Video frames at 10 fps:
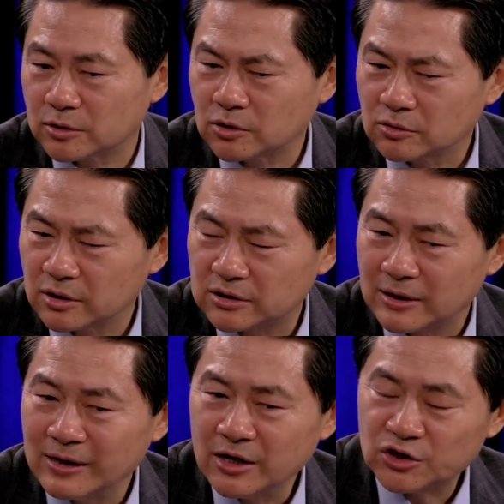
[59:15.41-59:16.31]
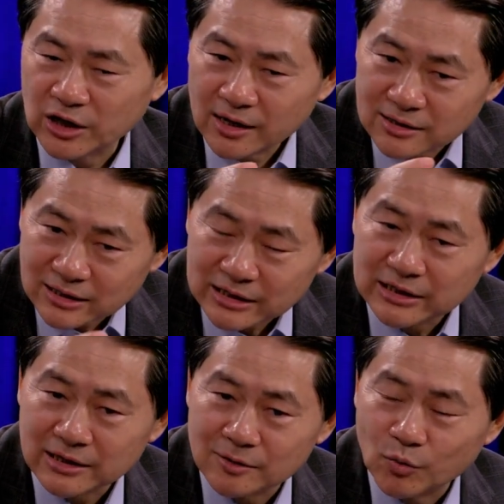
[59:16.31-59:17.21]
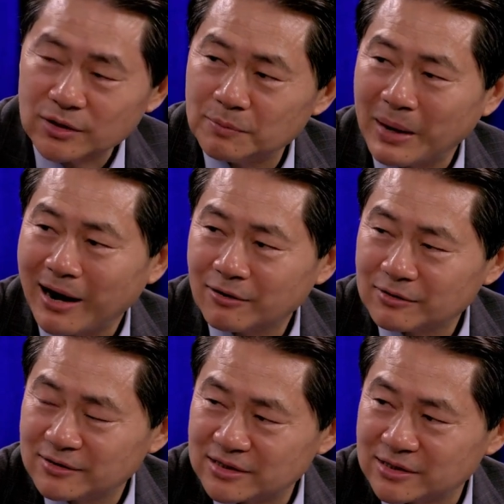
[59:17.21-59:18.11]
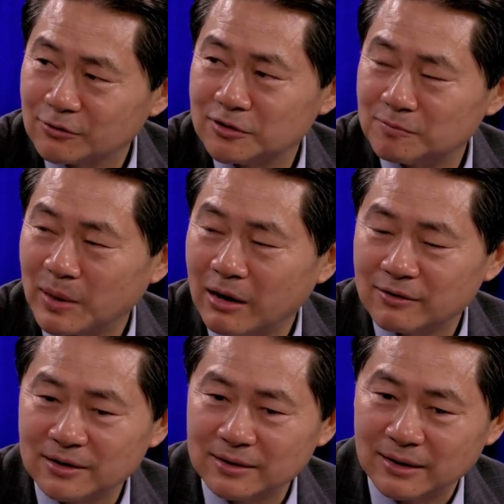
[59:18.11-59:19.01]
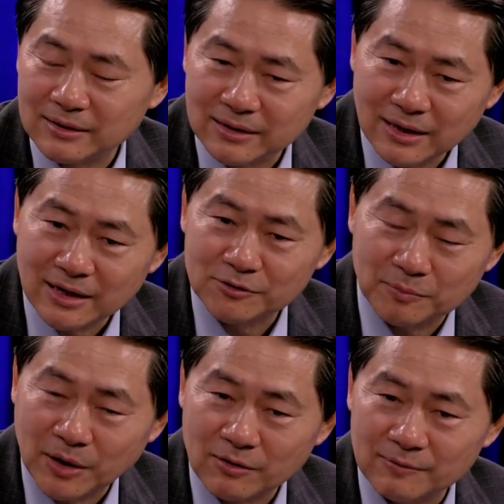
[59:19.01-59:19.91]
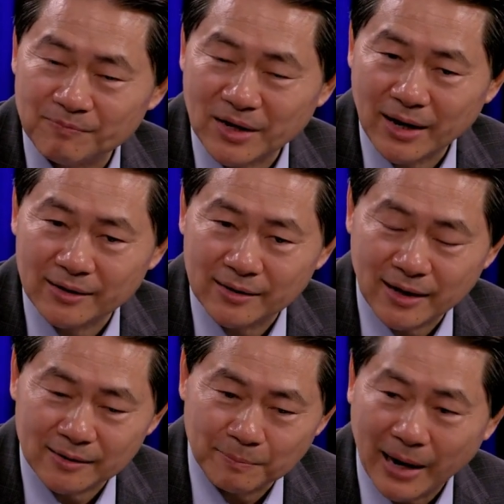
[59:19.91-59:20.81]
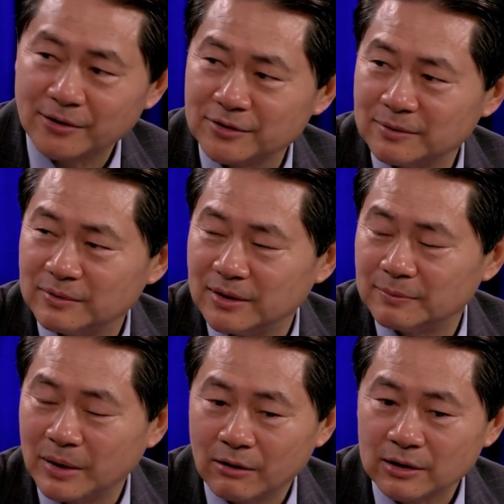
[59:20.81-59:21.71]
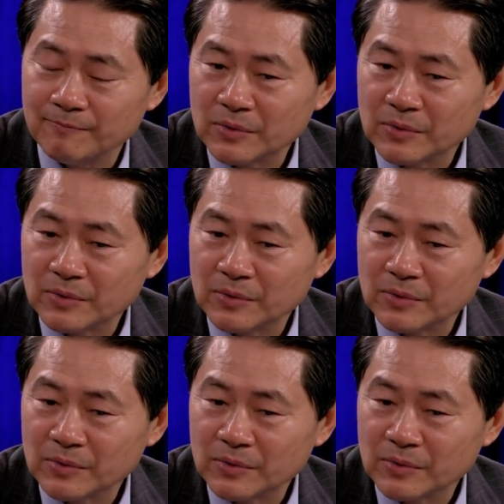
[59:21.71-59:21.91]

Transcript: So this China is leading in the wind power, solar power, and electric power, and battery power.